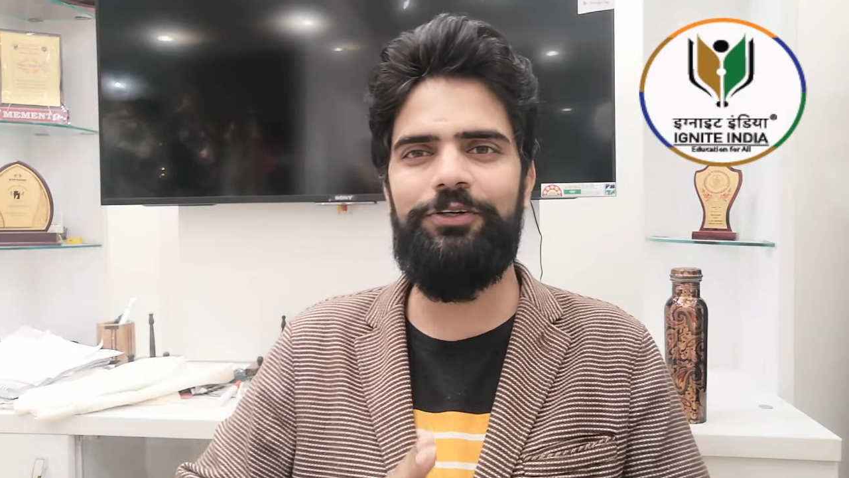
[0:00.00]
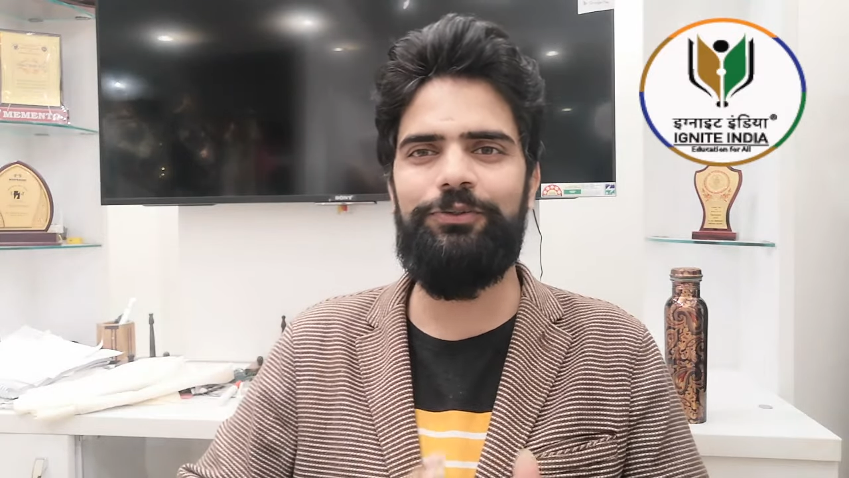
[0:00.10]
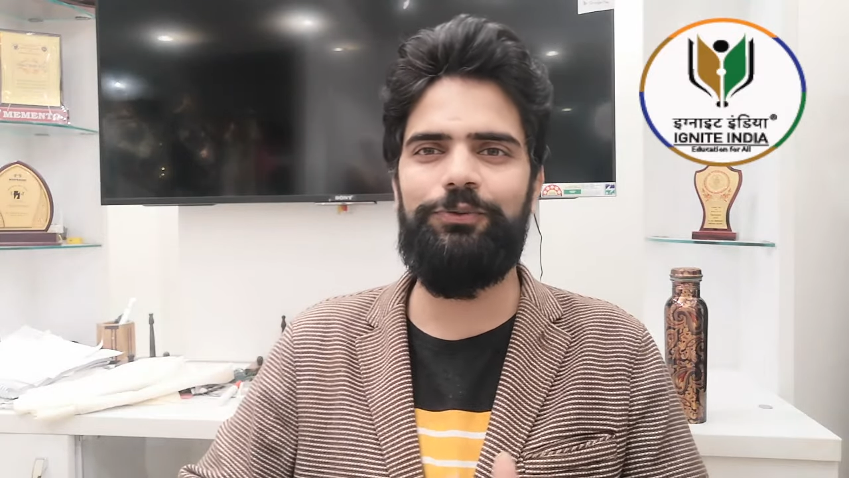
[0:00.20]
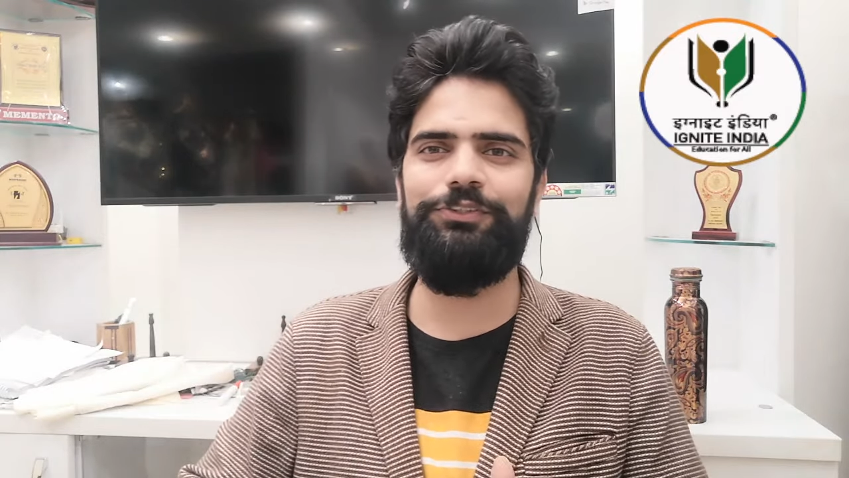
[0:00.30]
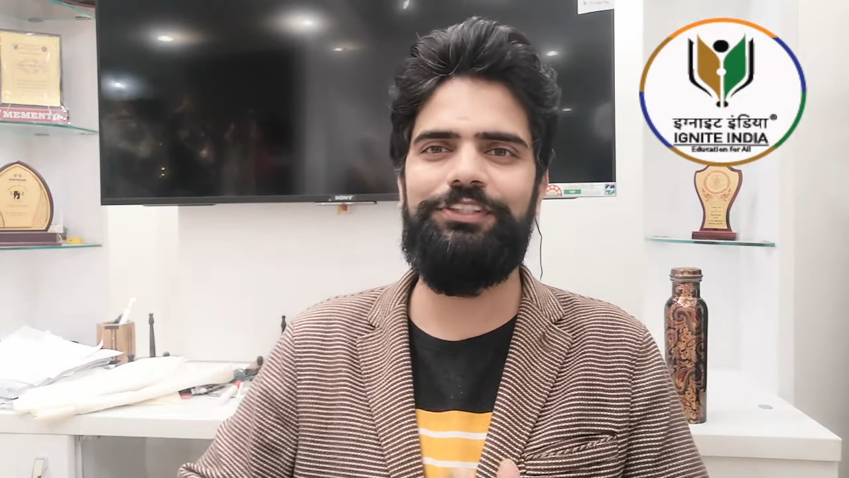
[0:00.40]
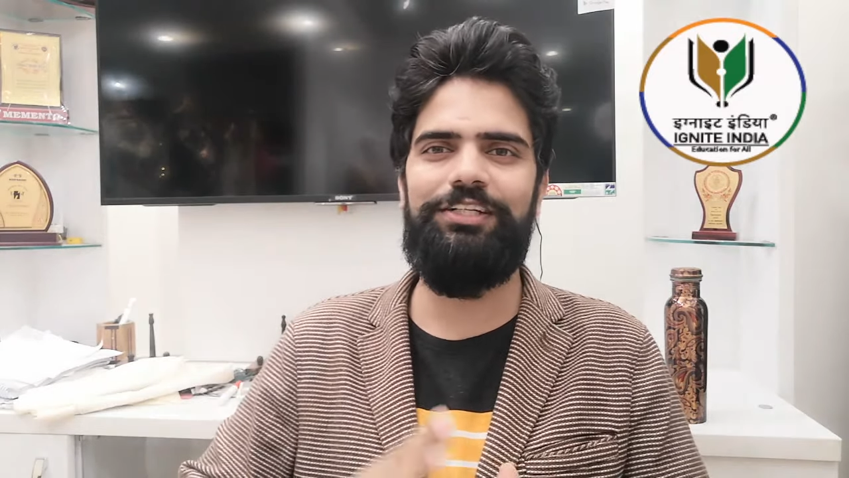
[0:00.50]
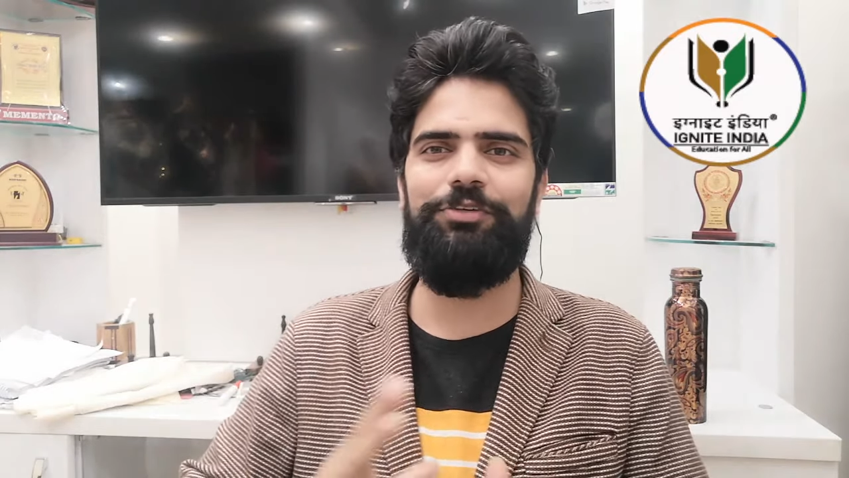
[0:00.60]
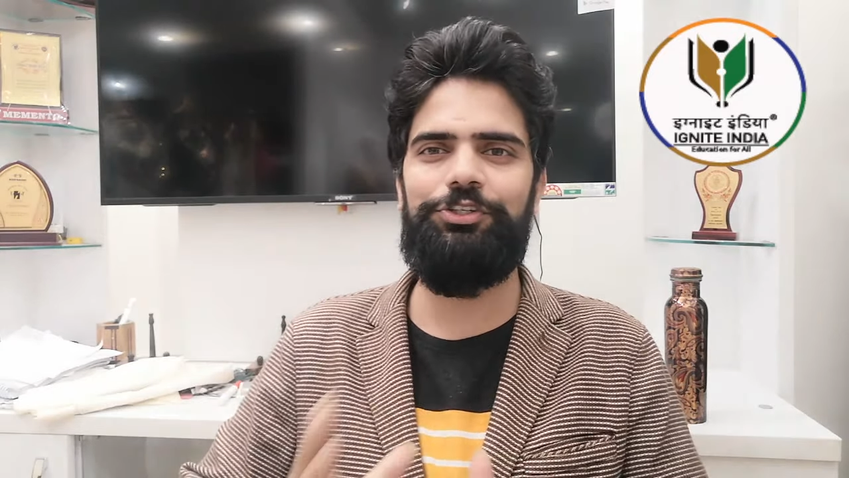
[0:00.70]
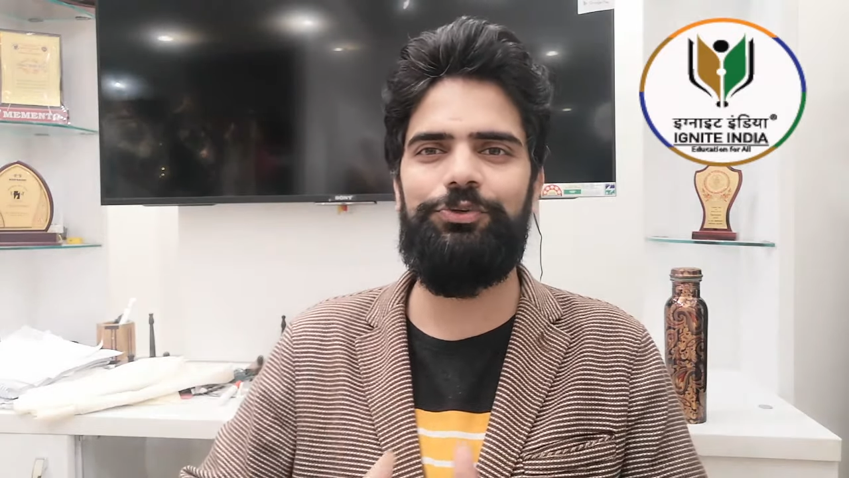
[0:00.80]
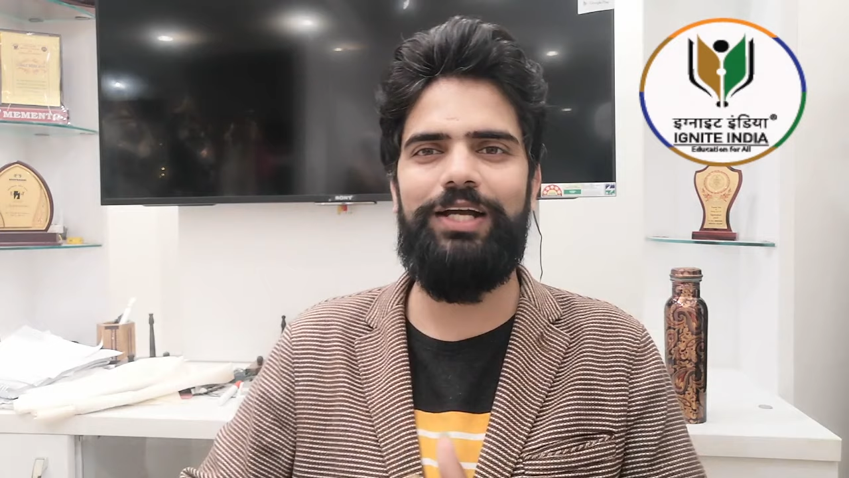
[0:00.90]
your question
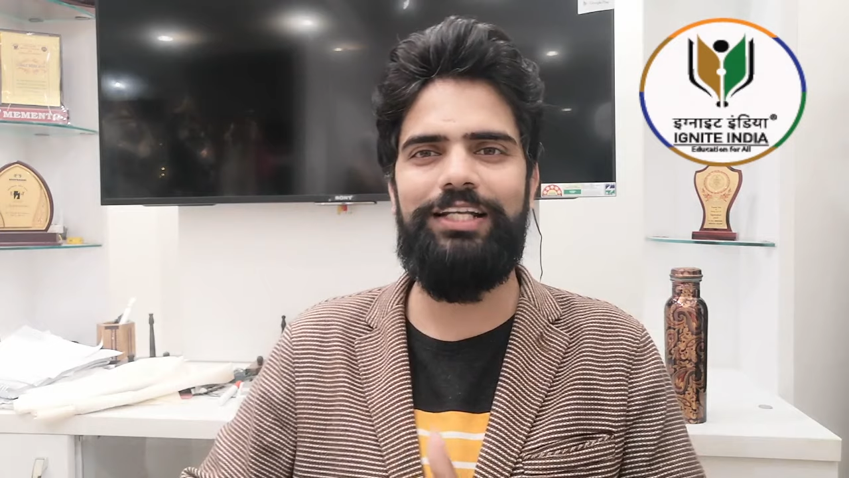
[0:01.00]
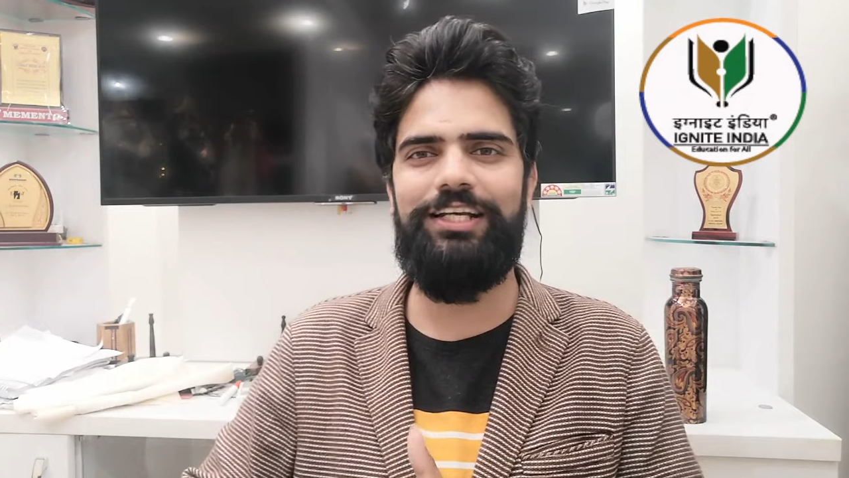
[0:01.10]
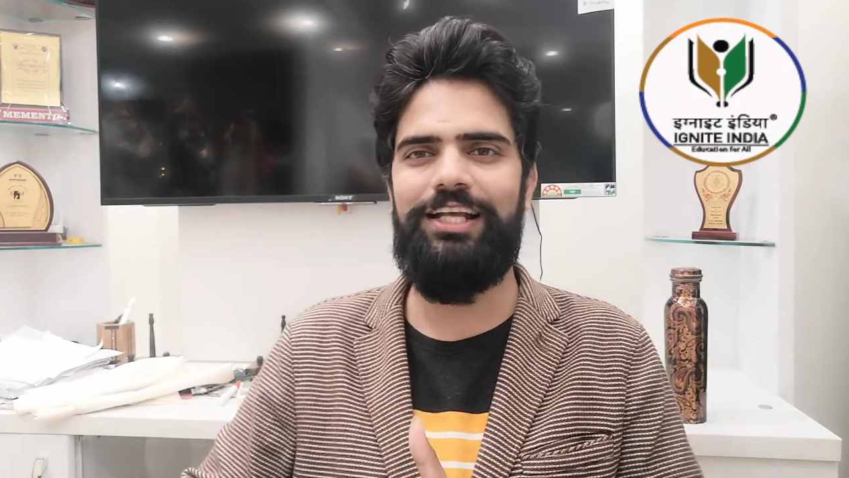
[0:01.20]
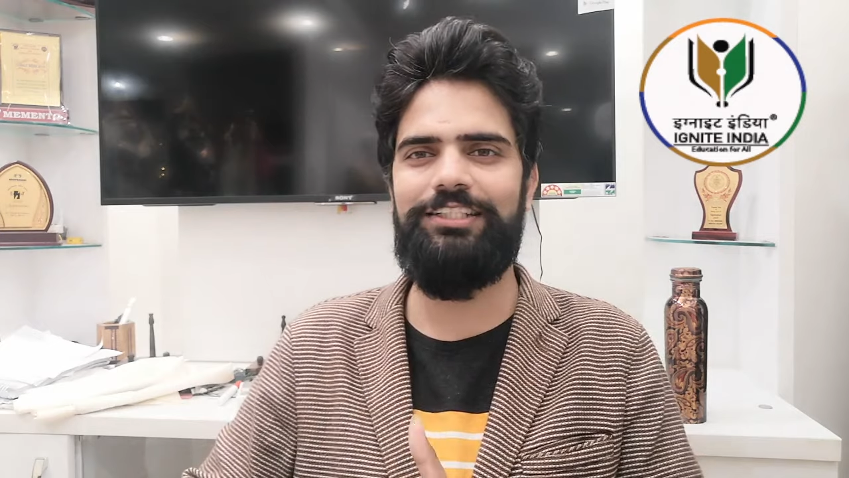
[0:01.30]
which you guys are